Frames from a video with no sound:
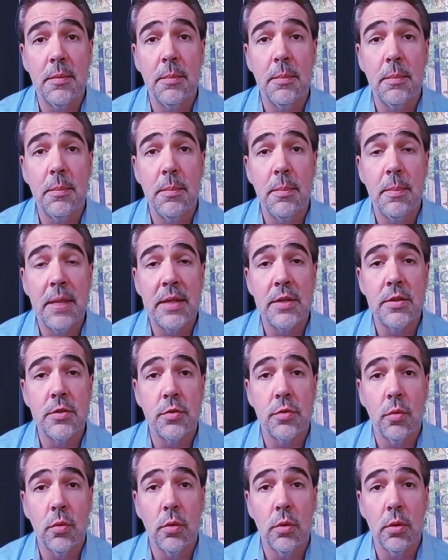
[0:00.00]

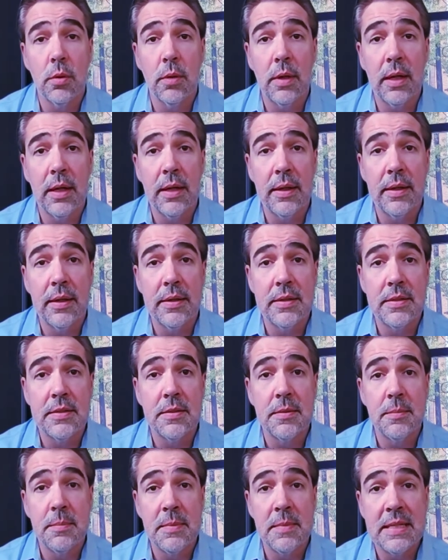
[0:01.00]
mentor uh,
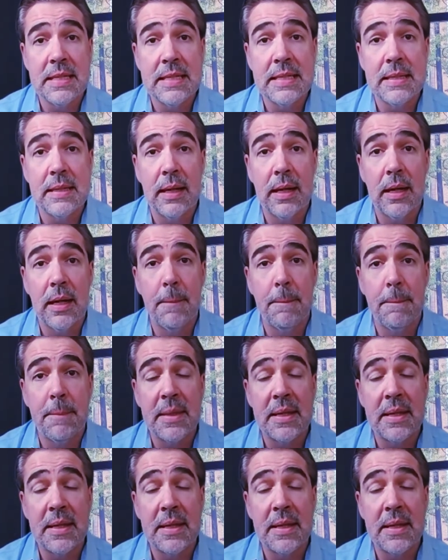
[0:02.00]
to me, um,